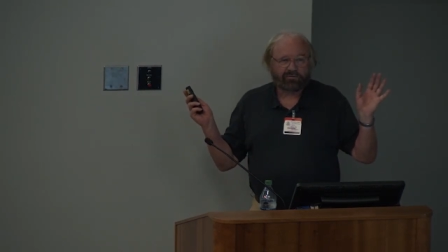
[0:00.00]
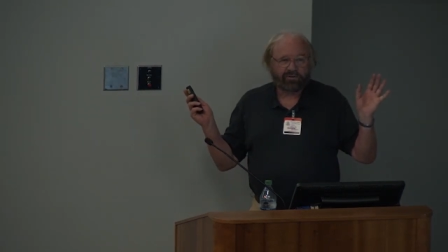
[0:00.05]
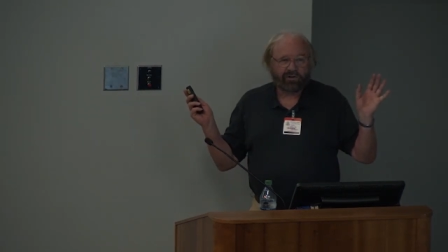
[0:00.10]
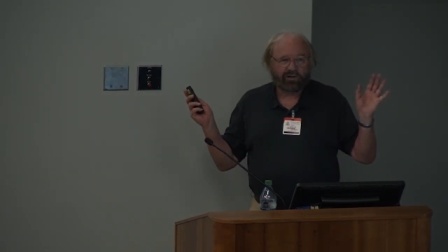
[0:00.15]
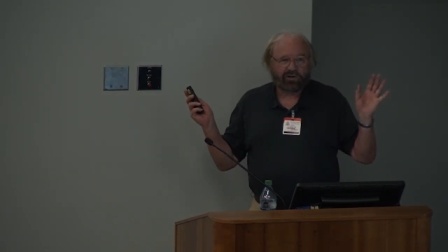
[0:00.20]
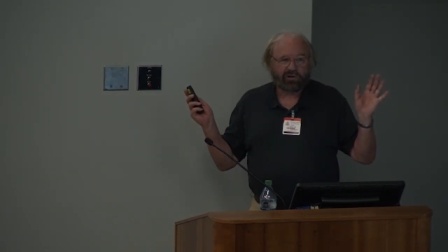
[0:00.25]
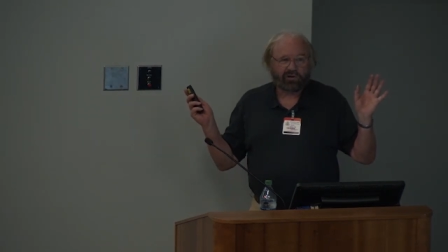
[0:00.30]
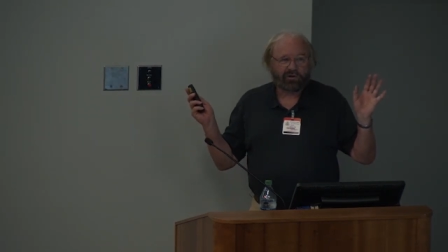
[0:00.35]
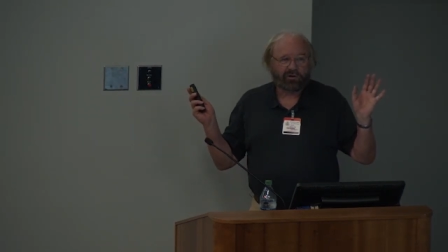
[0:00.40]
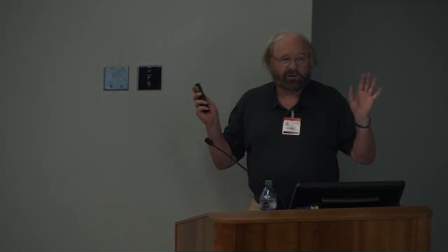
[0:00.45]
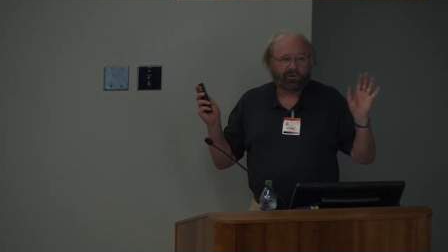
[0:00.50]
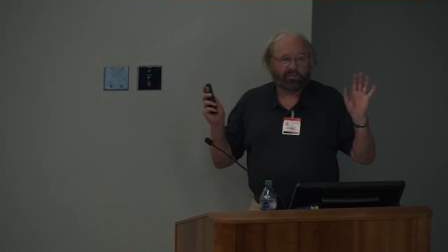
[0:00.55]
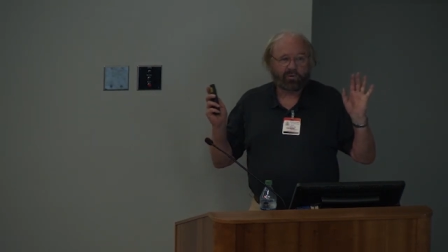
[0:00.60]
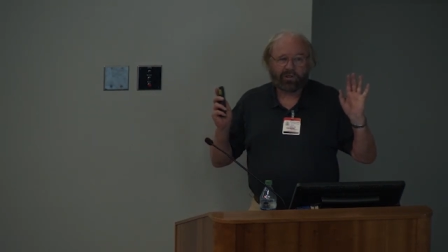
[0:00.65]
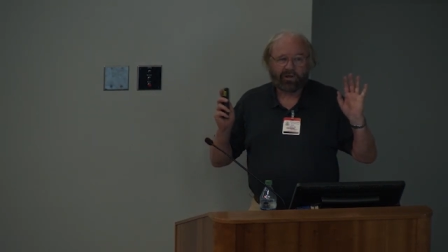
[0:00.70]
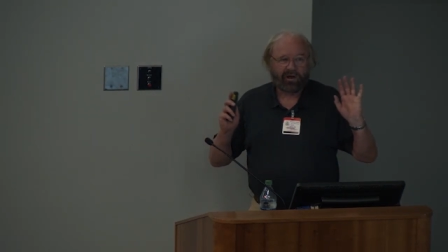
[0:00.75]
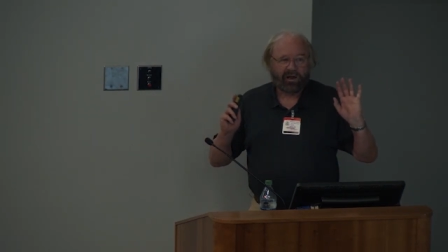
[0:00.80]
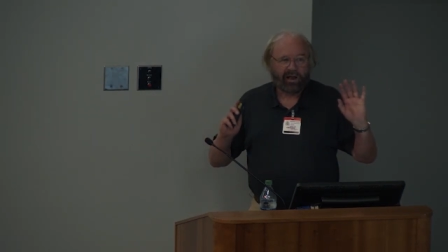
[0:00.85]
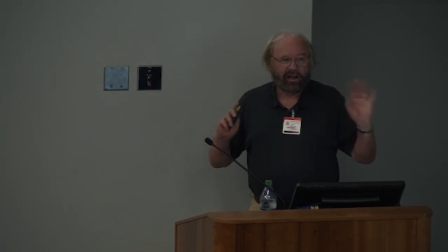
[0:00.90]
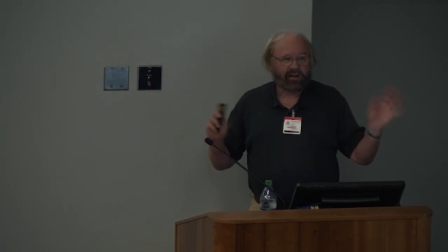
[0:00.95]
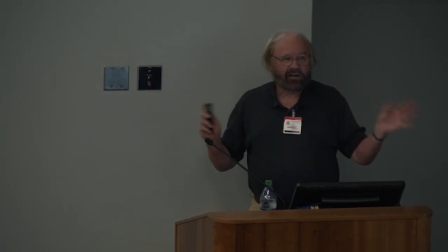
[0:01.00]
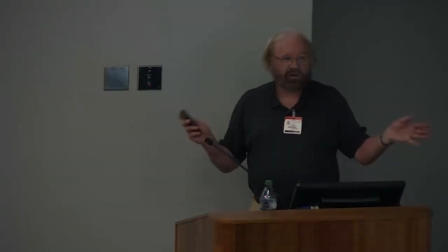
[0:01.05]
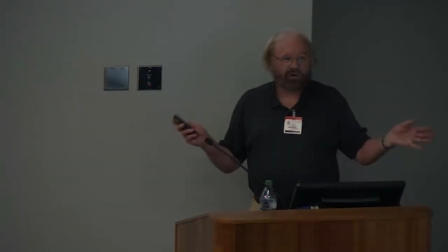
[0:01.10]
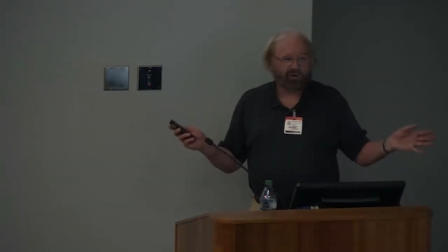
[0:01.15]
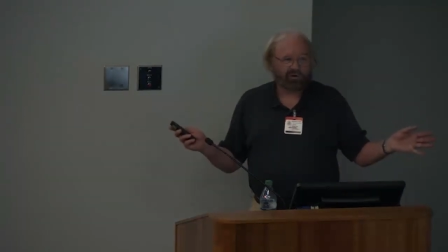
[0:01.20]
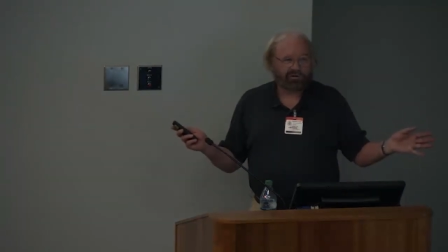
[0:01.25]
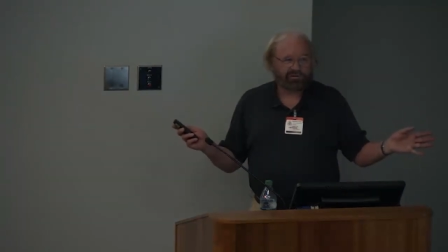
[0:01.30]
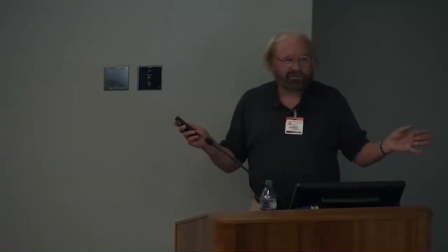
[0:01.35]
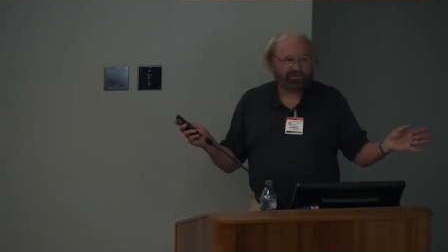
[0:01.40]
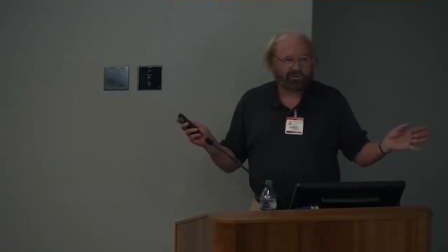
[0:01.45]
vehicle without any
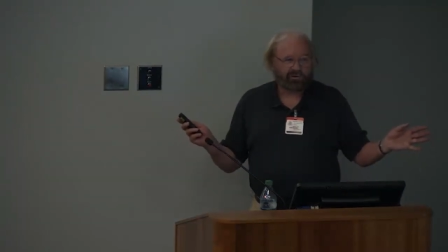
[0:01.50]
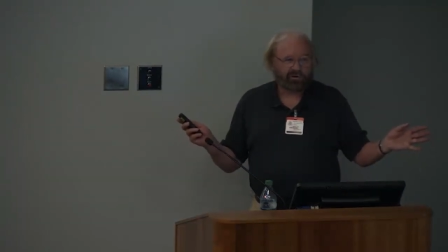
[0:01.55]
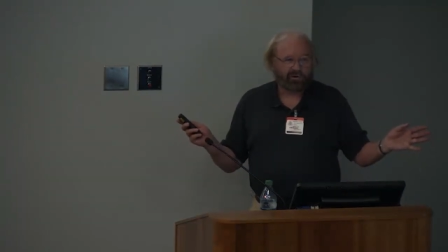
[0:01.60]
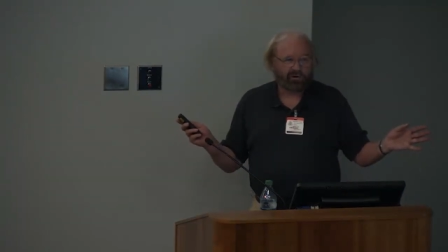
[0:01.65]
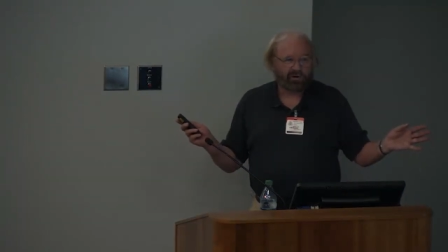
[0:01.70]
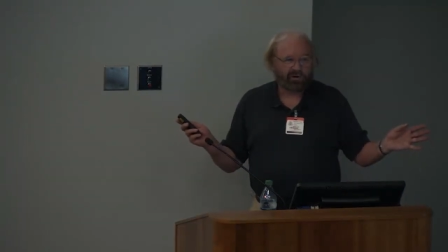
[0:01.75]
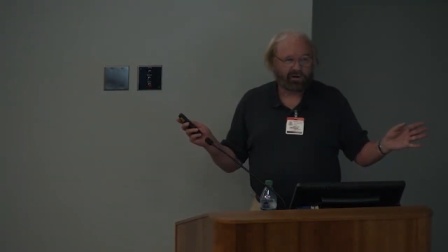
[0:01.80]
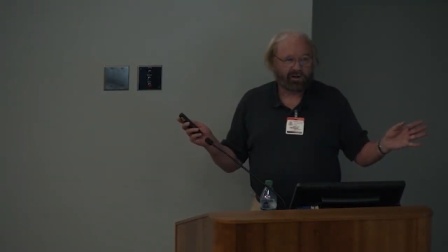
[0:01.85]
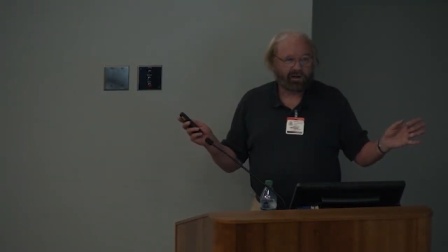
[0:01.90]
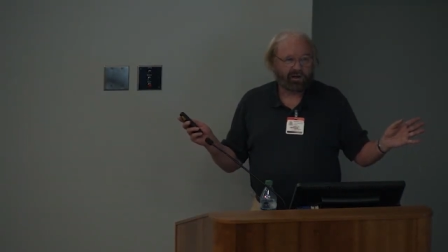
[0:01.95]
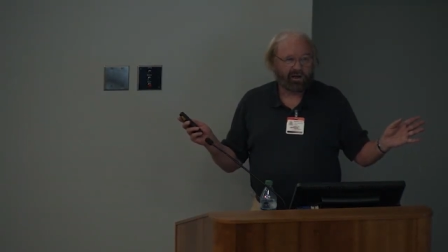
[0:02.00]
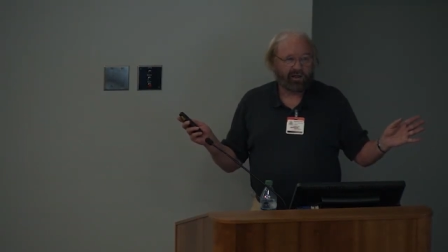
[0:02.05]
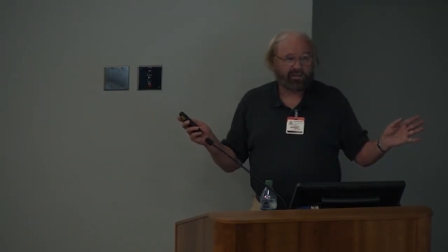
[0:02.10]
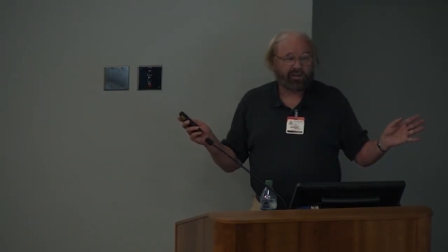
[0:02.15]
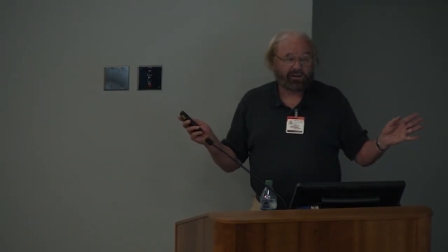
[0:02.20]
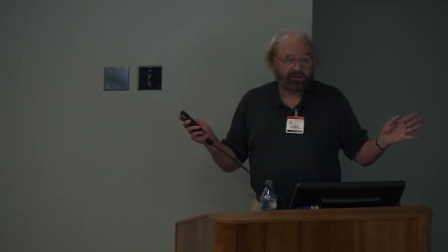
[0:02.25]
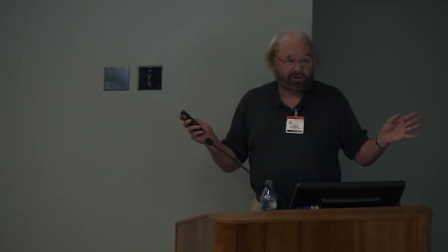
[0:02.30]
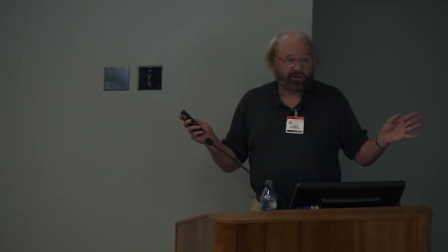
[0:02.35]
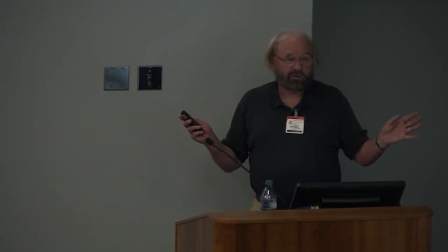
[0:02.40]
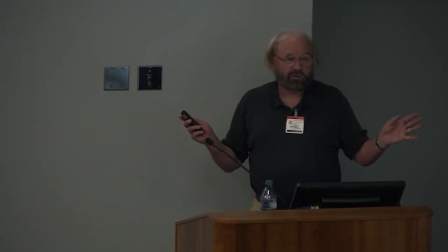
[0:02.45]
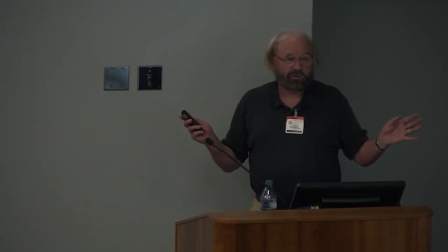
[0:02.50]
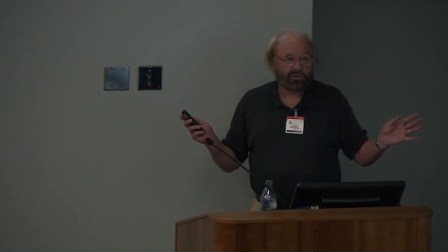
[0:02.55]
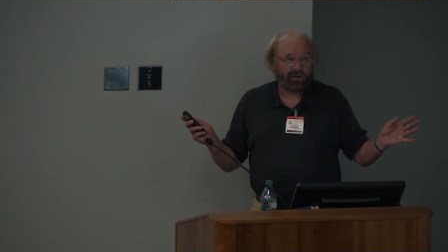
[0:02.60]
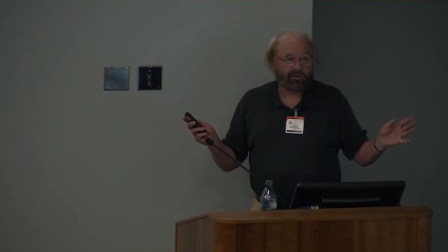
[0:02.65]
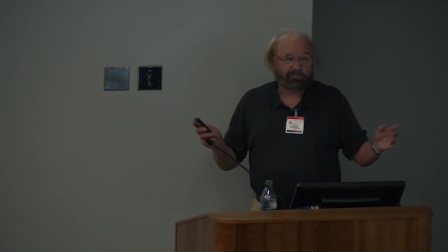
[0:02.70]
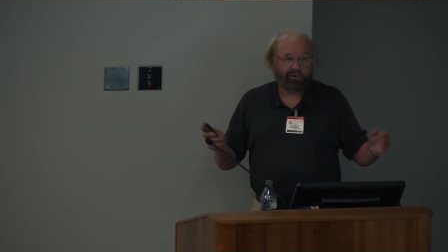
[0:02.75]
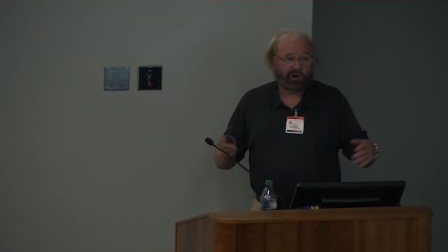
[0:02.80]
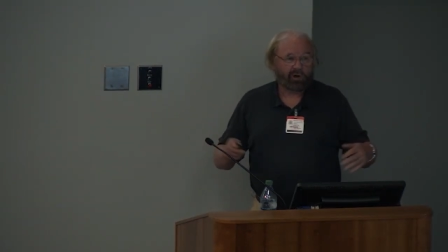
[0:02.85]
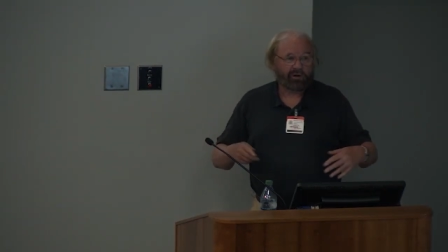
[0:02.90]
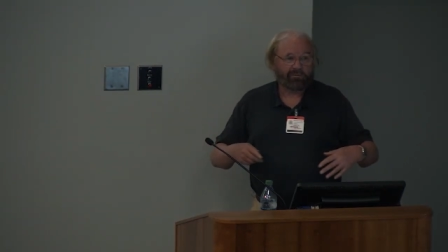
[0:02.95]
cause at all. And they do.
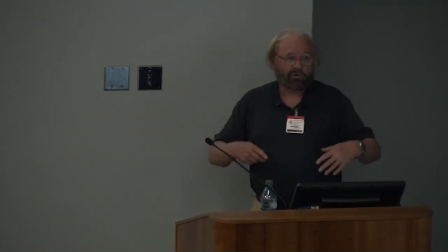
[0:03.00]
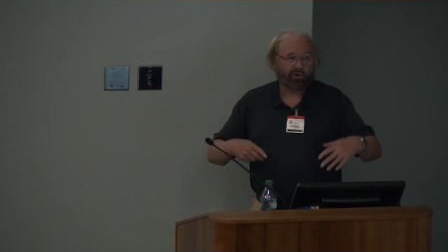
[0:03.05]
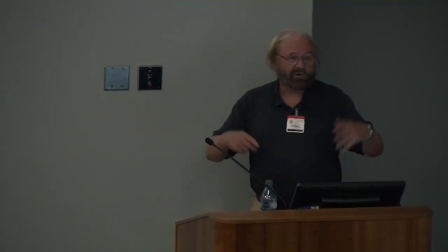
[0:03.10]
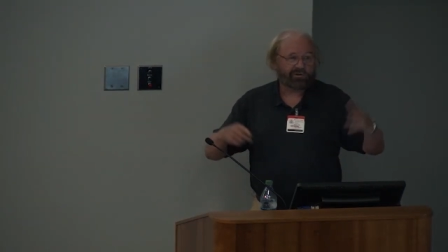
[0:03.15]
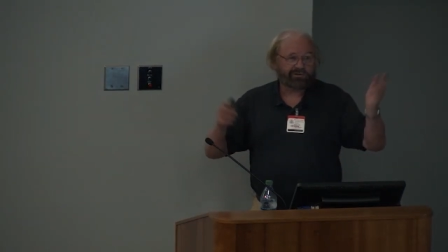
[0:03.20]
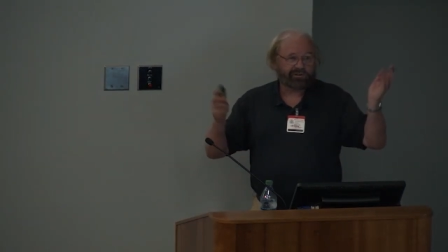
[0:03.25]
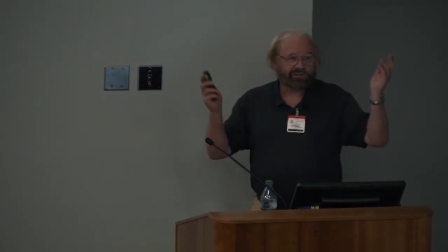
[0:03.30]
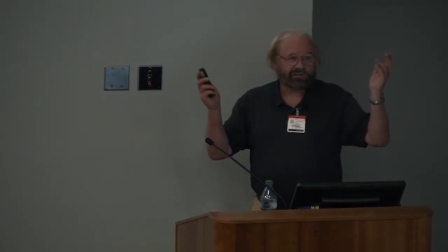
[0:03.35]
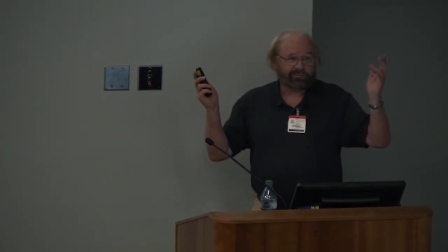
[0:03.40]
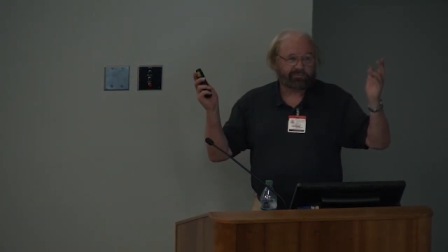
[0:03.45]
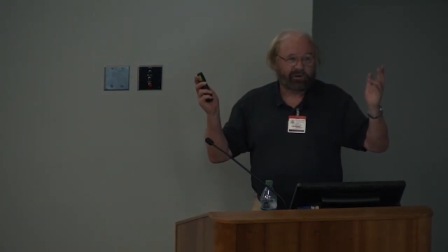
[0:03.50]
They pull over all sorts